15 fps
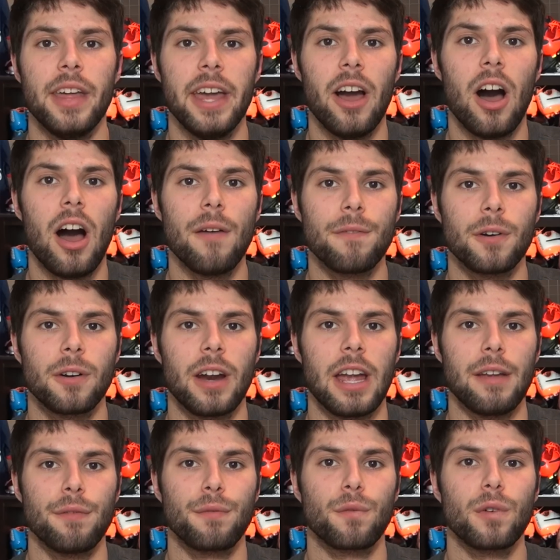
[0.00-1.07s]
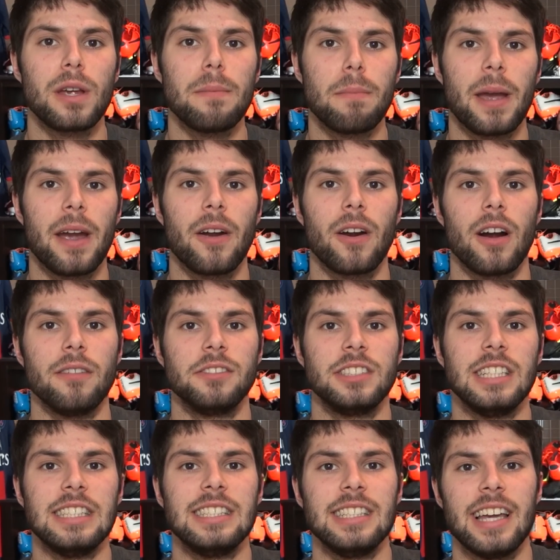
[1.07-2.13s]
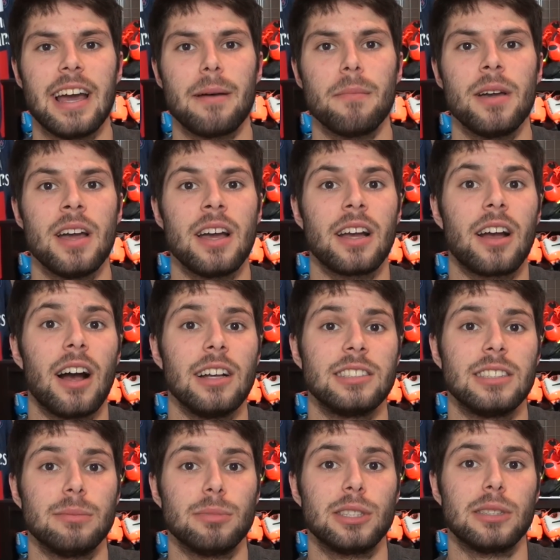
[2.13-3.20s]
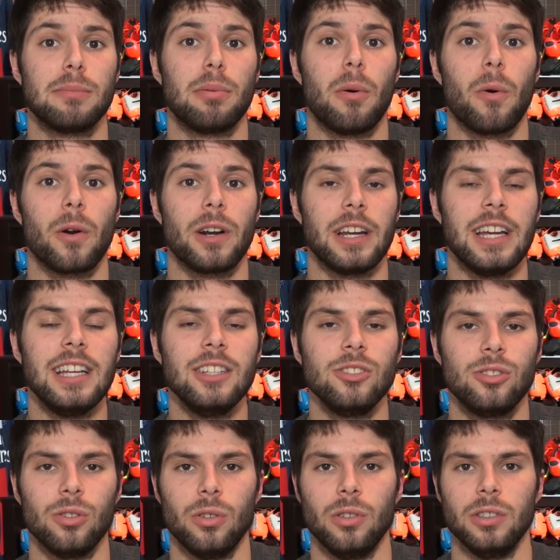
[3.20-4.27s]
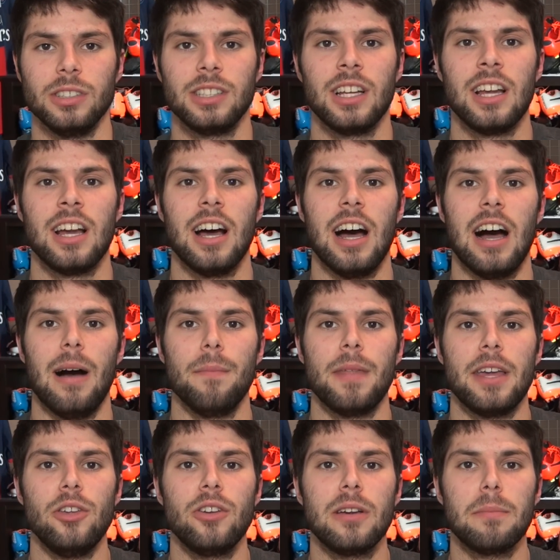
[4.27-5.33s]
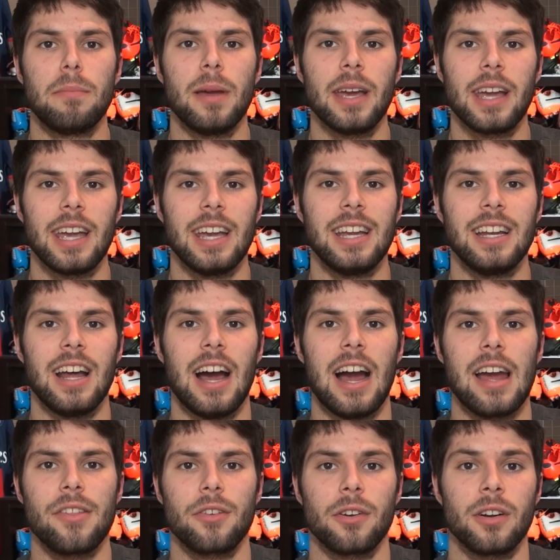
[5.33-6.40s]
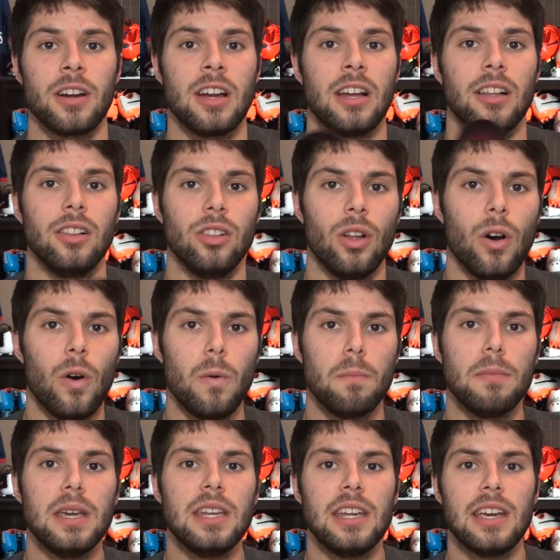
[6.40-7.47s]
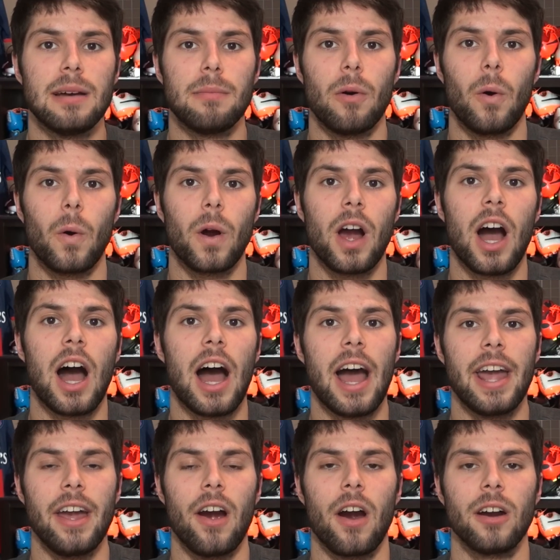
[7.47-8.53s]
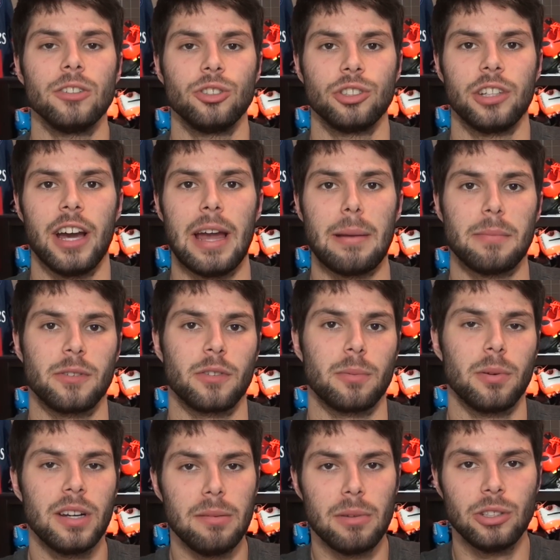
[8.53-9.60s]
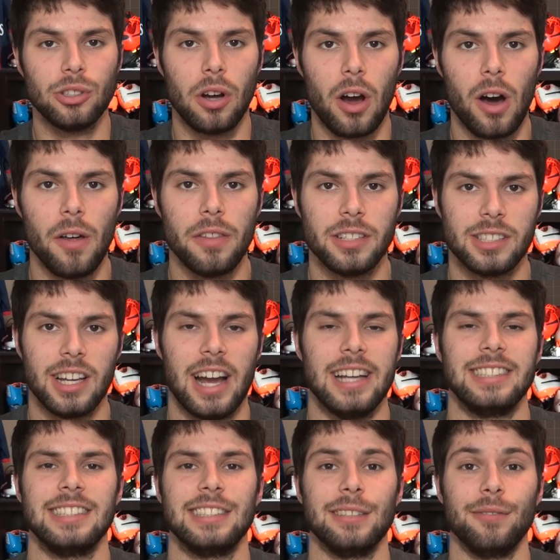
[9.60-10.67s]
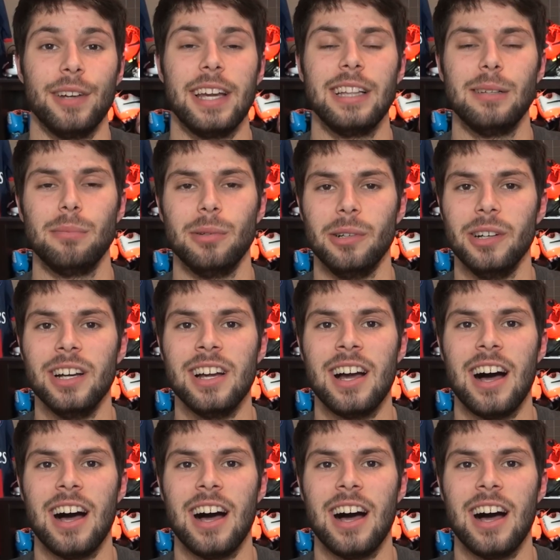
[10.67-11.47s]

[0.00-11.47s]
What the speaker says: they offer a free pair of CCM custom support insoles that you can pick in either low, medium, or high arch types for pretty much all the sizes available.